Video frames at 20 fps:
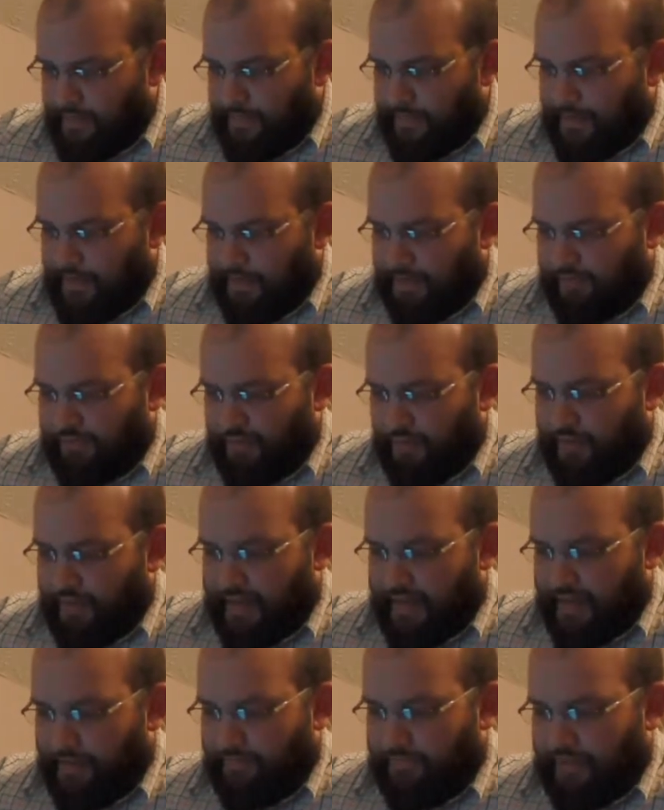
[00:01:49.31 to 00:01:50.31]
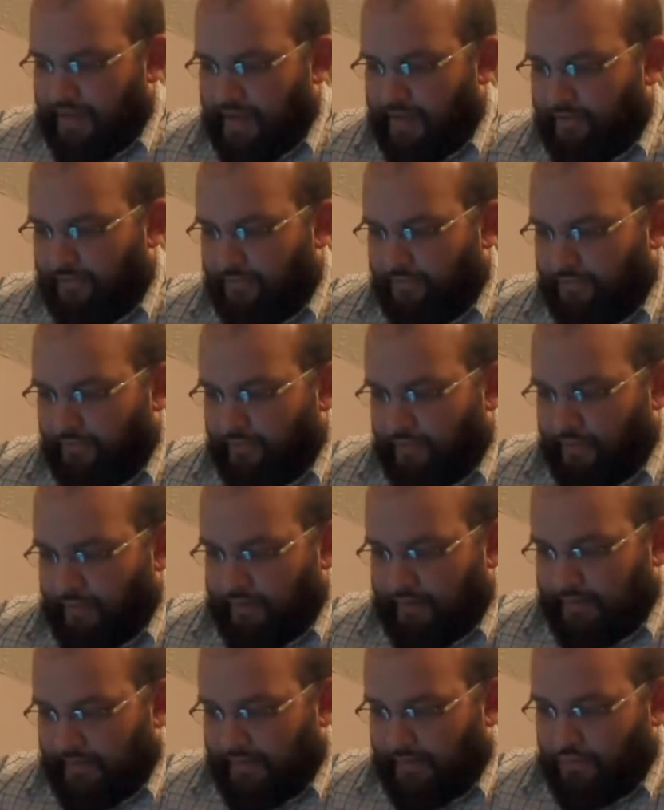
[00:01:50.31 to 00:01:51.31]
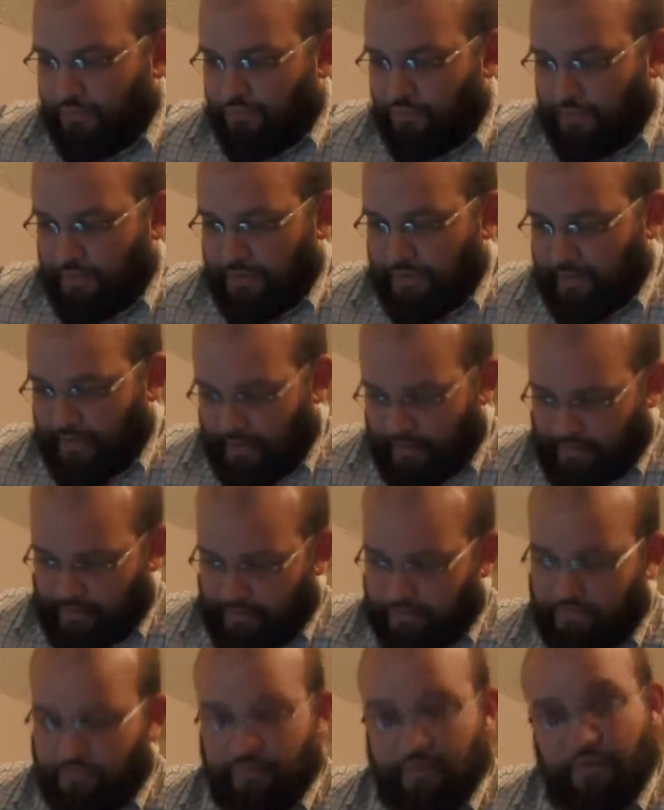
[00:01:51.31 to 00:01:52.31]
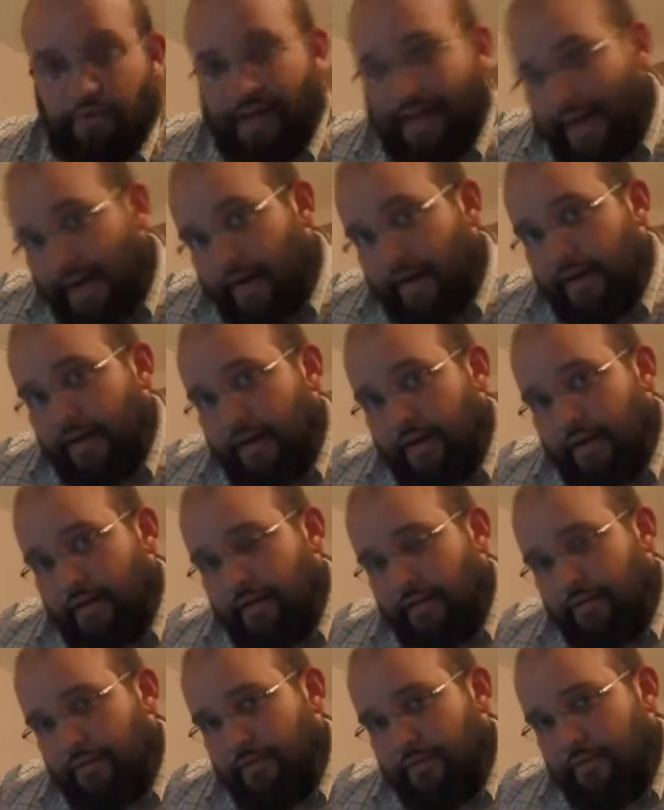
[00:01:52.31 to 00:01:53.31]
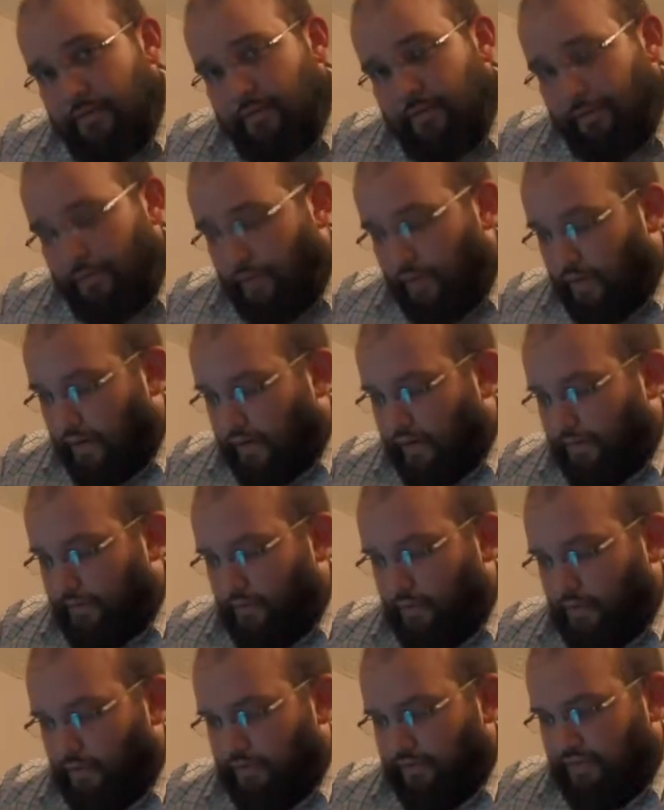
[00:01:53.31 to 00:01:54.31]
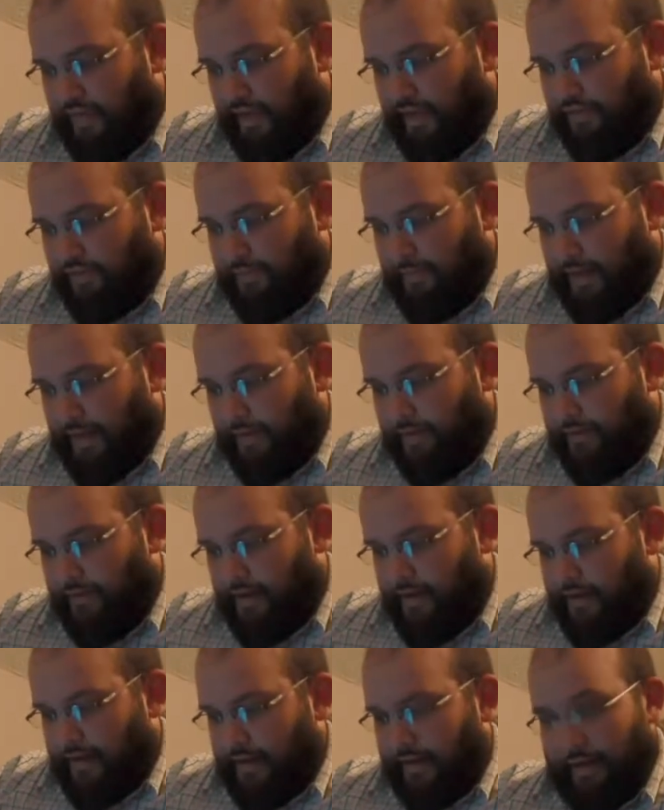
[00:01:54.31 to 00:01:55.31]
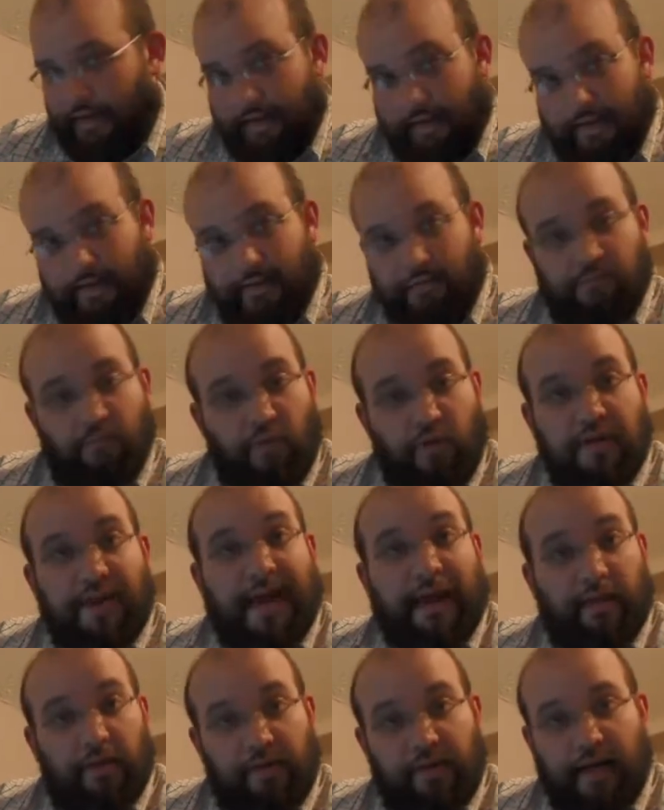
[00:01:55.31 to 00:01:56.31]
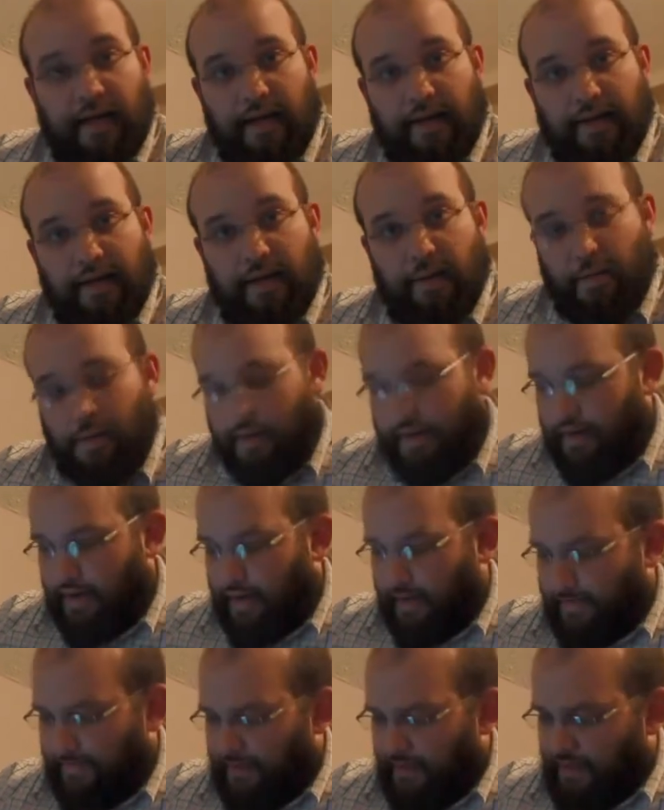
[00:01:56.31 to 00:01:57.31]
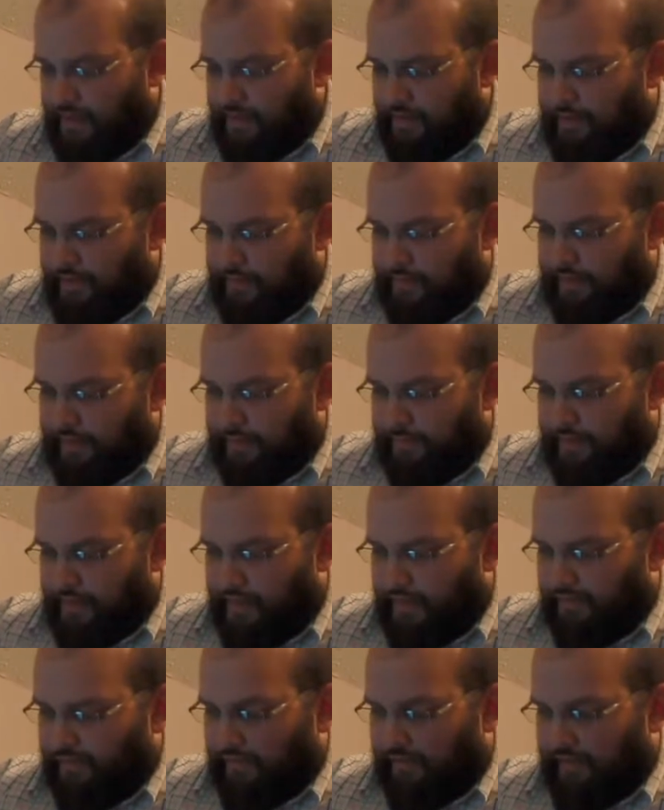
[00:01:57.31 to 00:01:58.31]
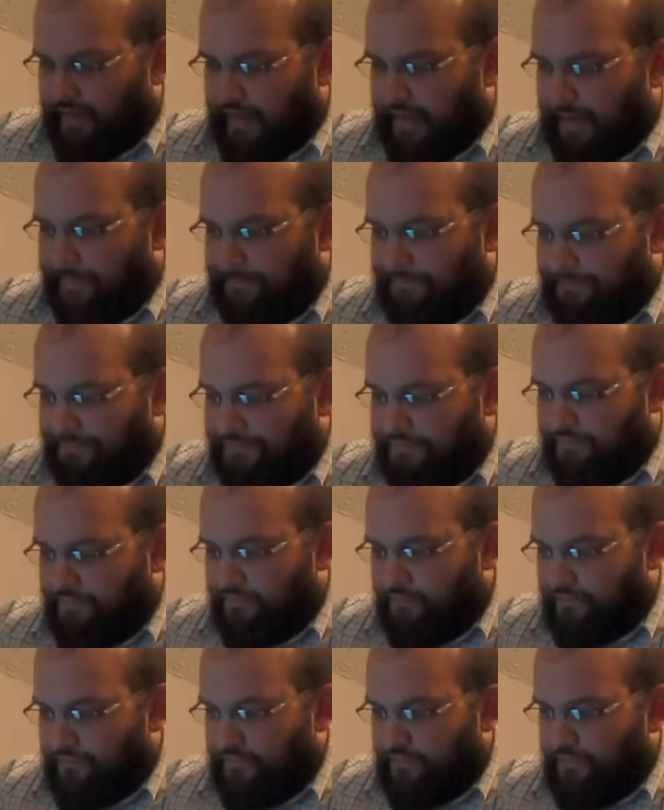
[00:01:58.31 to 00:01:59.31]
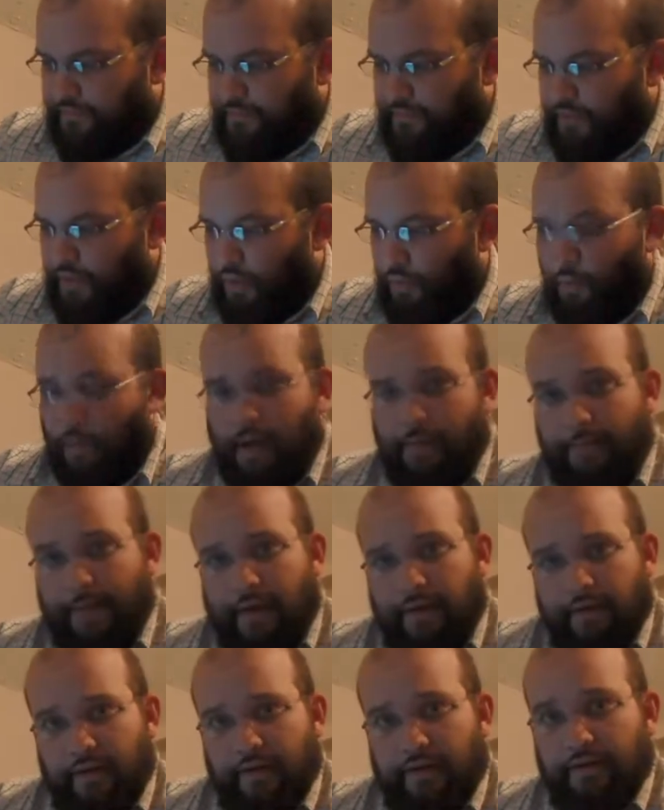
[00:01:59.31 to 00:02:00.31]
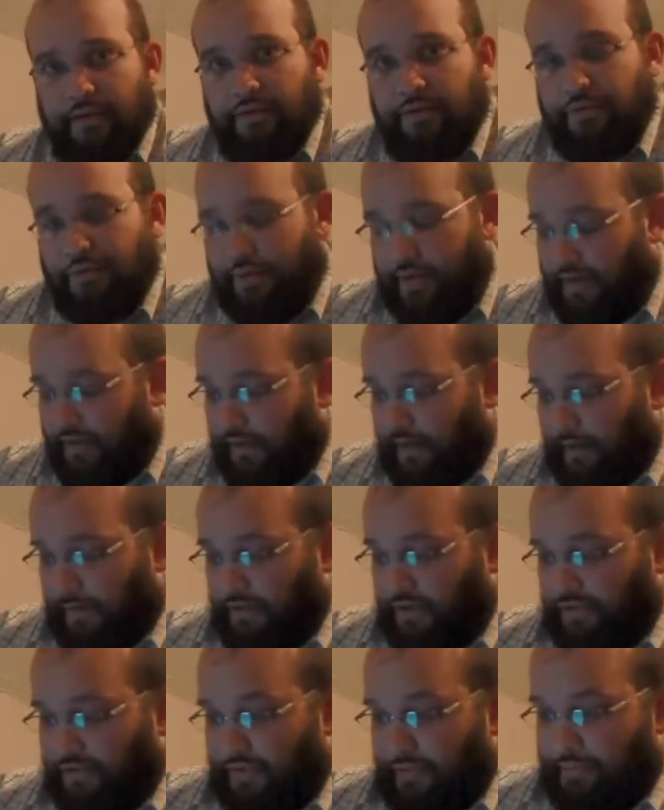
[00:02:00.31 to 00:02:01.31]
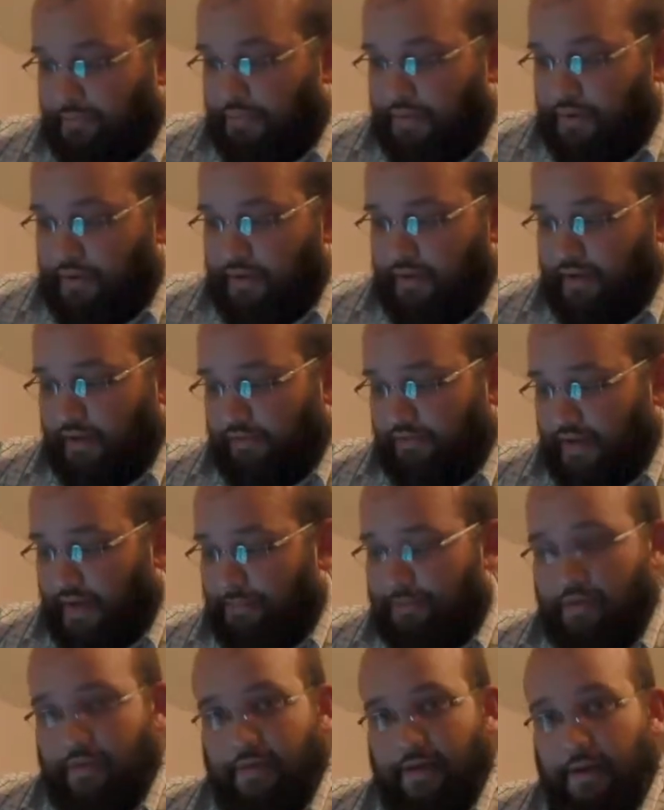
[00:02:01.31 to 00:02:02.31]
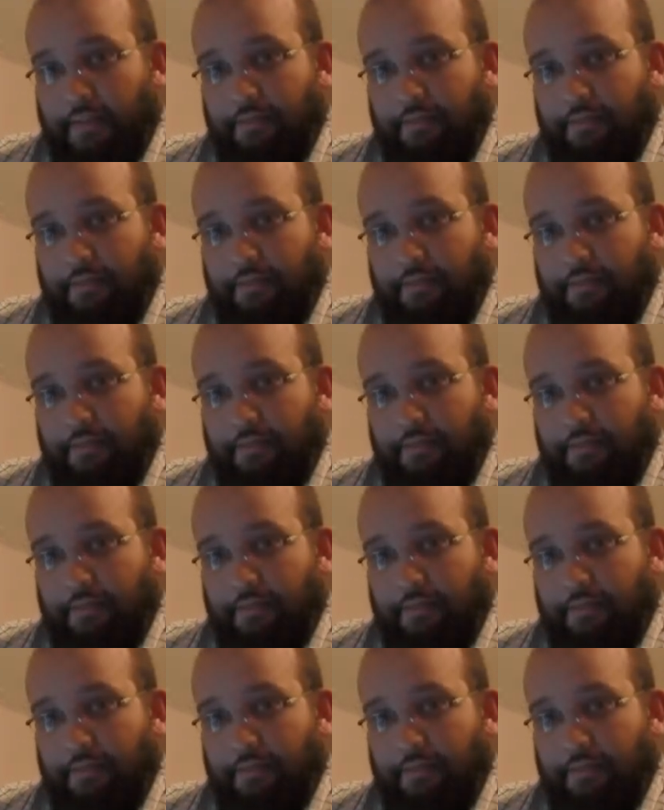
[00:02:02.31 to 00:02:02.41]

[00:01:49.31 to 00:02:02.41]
and then some of the games have links within this little area for more things about like more download content and whatnot. But then you start the game. Wipeout is just a brilliant example of how